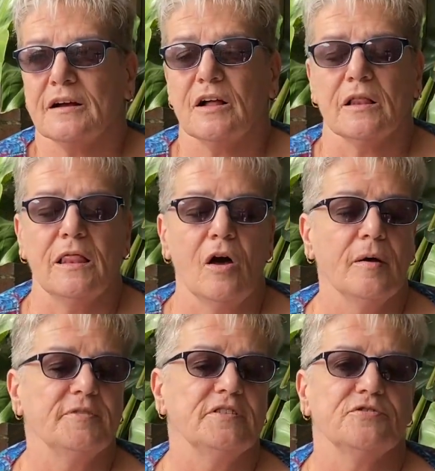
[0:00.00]

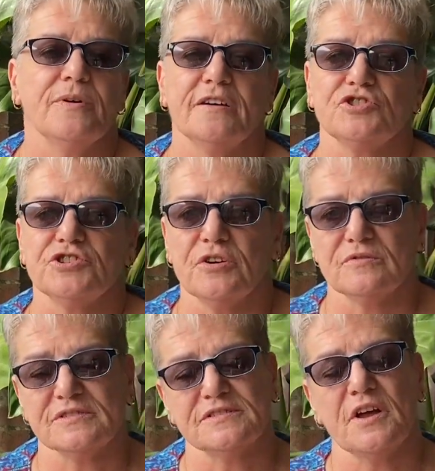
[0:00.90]
climbed into our
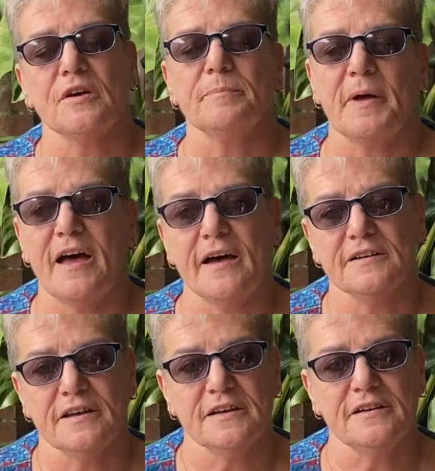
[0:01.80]
shells so
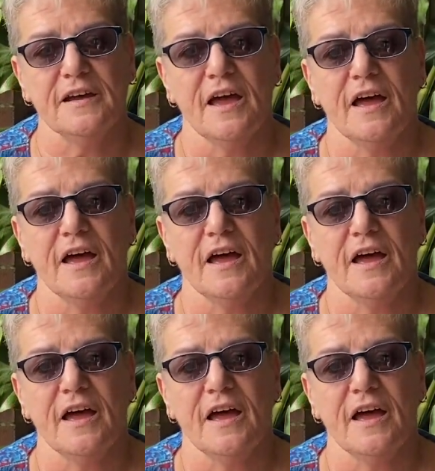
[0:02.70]
badly